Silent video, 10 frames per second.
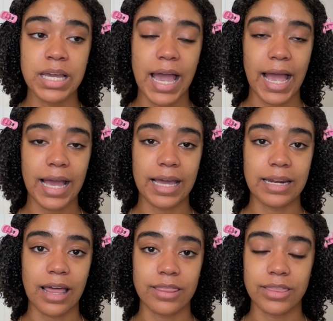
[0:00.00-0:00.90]
and
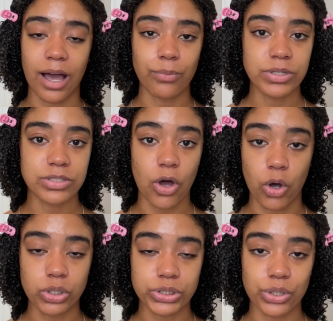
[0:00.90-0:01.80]
that was
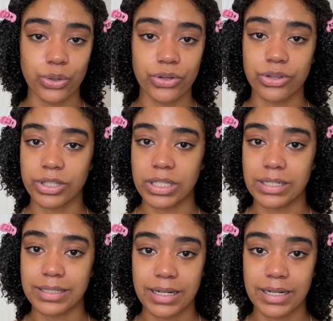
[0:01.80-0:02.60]
also the